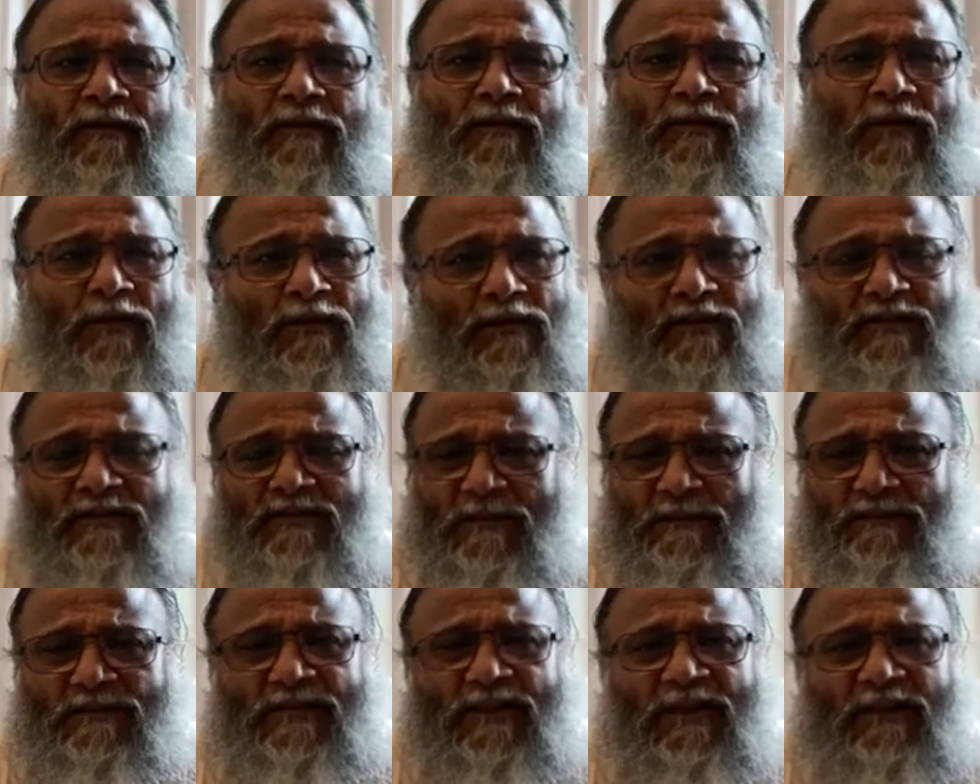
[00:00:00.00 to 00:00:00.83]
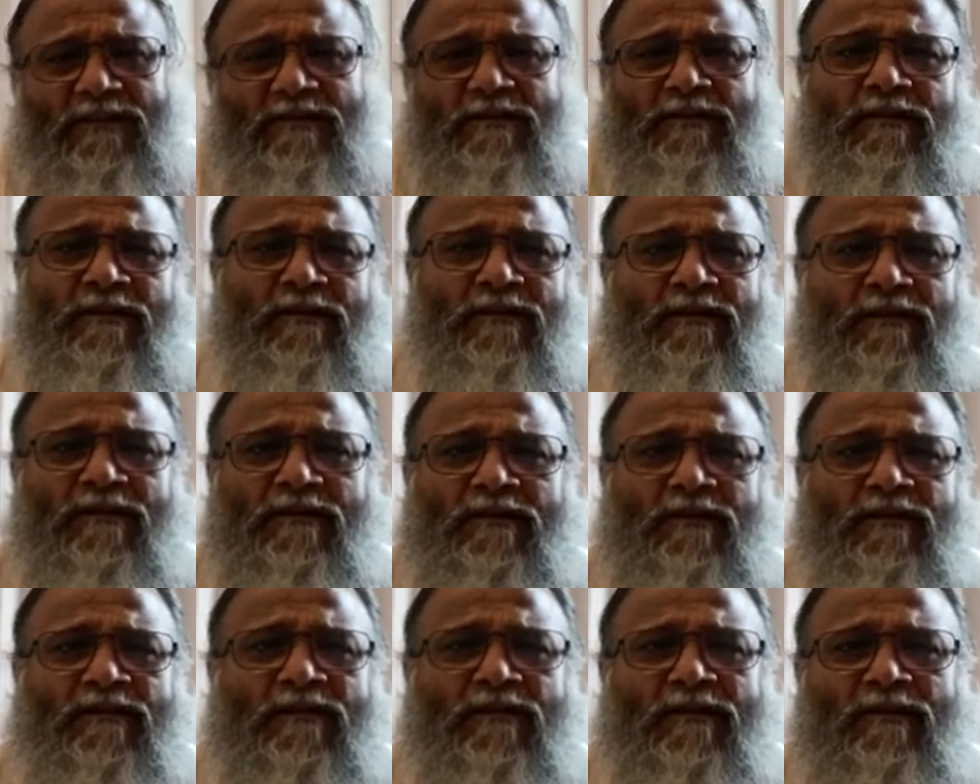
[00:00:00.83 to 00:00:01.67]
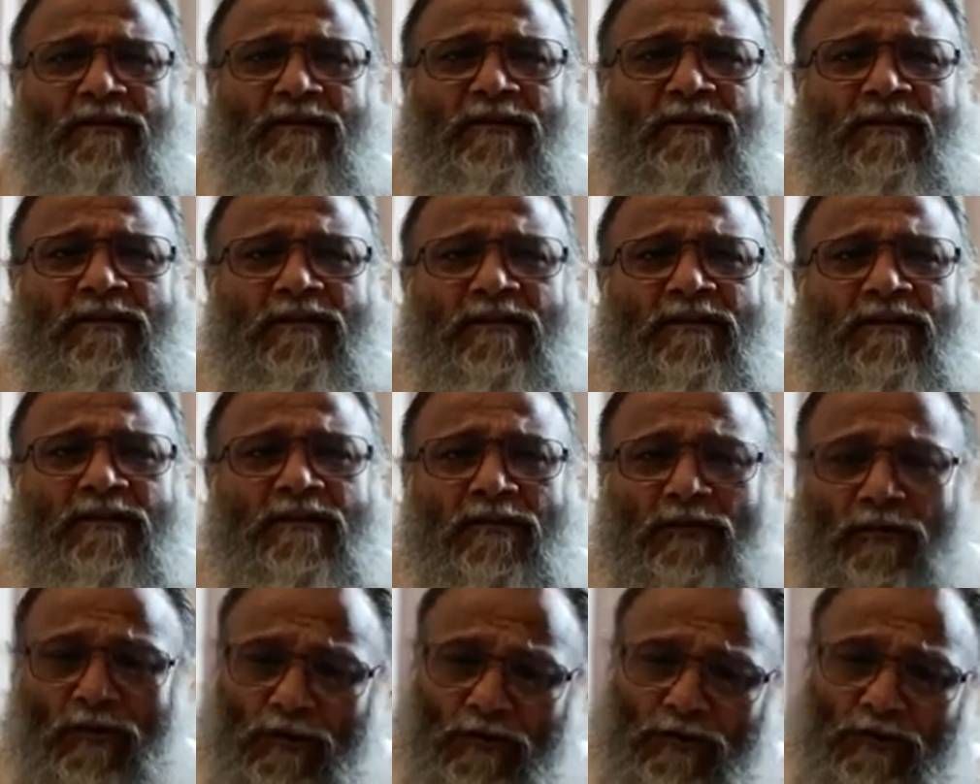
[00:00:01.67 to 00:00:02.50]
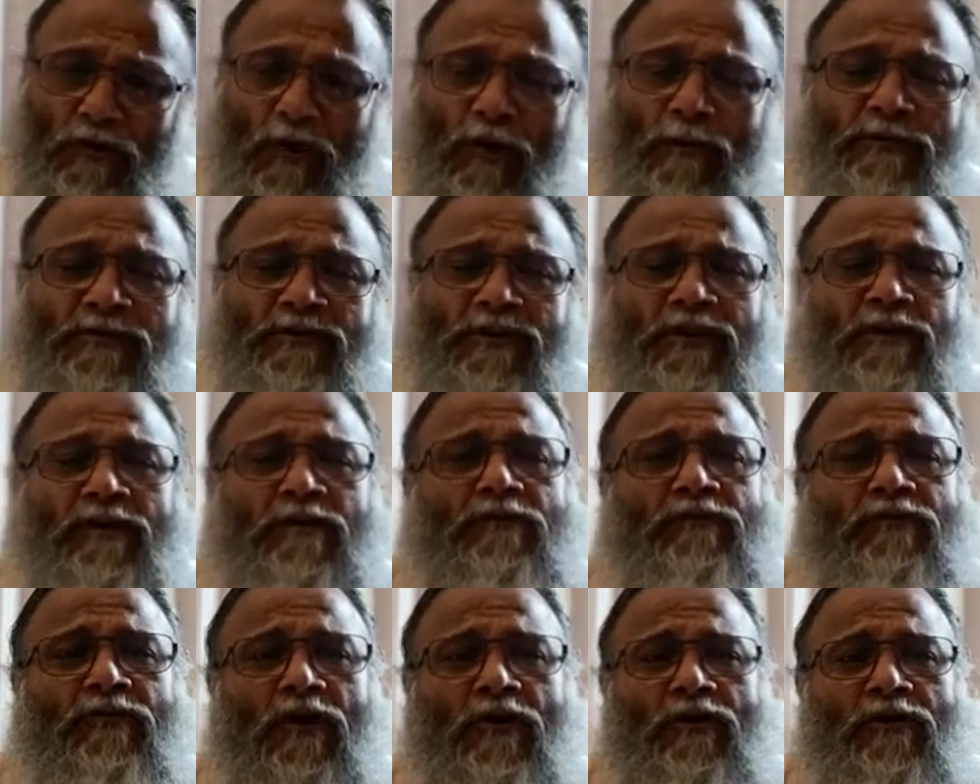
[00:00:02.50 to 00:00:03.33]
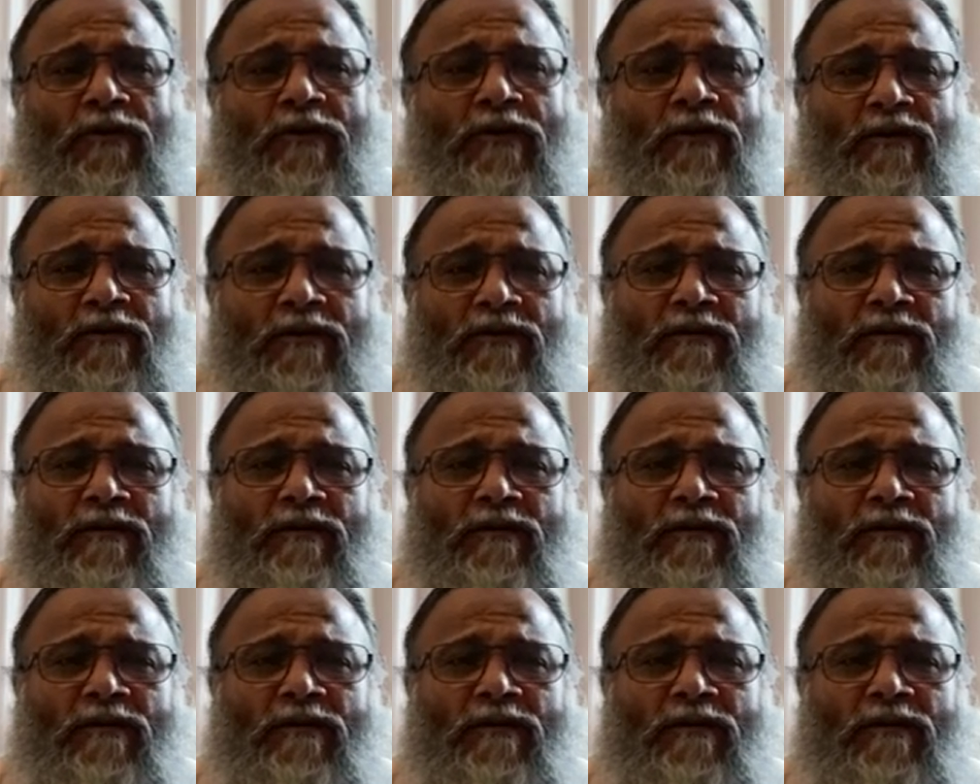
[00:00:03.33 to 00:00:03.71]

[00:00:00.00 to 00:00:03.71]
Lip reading: not the subject, not the objective thought.